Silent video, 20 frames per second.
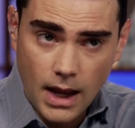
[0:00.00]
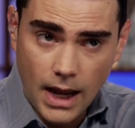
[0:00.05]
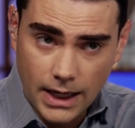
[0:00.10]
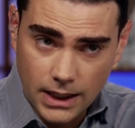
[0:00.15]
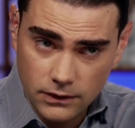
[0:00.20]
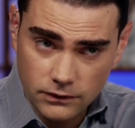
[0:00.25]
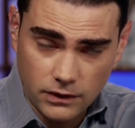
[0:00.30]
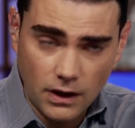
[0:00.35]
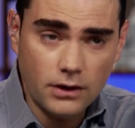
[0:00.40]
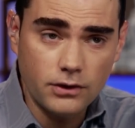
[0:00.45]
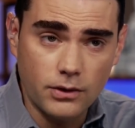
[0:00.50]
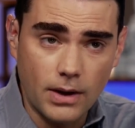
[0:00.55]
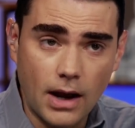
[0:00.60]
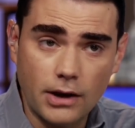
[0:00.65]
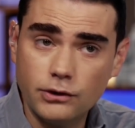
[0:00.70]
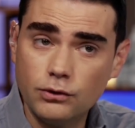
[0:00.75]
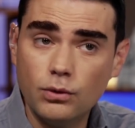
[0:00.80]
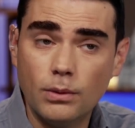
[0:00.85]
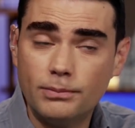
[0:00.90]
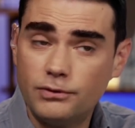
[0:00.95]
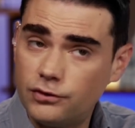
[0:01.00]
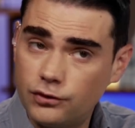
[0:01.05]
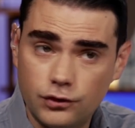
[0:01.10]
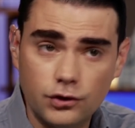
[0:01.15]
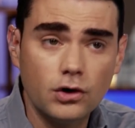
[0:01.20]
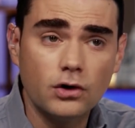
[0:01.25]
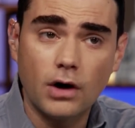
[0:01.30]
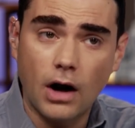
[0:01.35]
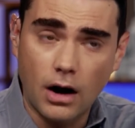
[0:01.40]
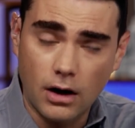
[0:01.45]
I can tell you how you
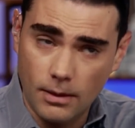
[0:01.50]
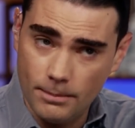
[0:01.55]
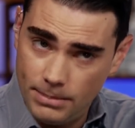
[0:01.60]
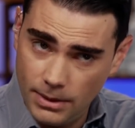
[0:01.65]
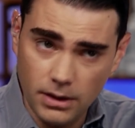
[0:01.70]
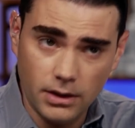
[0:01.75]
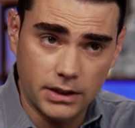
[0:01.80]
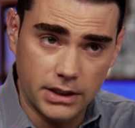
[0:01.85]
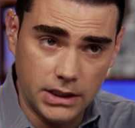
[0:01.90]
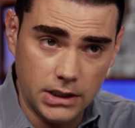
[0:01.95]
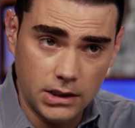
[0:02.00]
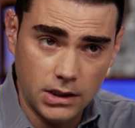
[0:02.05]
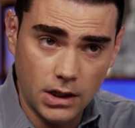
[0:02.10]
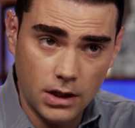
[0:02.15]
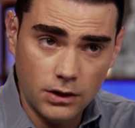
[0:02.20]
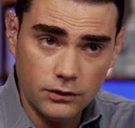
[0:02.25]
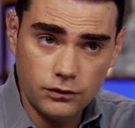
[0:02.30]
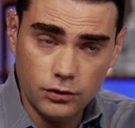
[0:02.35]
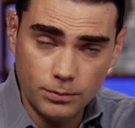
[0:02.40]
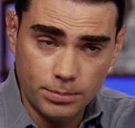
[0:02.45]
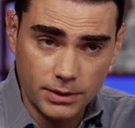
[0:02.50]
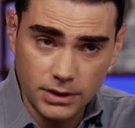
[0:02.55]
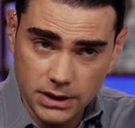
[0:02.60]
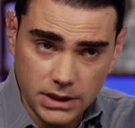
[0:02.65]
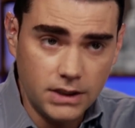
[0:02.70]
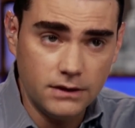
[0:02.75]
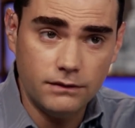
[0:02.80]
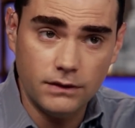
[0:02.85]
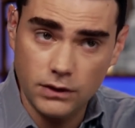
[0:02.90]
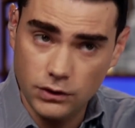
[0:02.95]
obscure our ability to
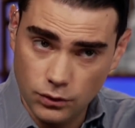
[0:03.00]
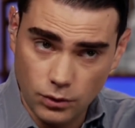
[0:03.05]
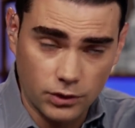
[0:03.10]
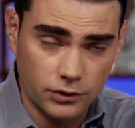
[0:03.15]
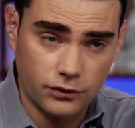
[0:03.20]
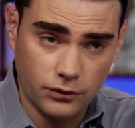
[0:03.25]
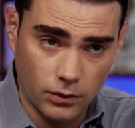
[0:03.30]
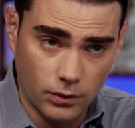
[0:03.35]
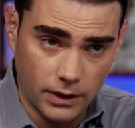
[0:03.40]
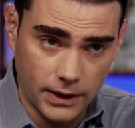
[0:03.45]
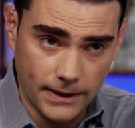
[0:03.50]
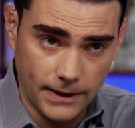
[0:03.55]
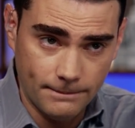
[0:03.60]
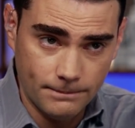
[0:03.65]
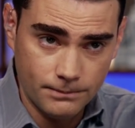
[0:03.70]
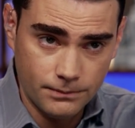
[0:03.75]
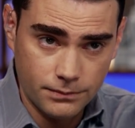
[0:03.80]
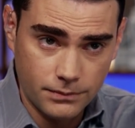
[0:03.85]
believe your story.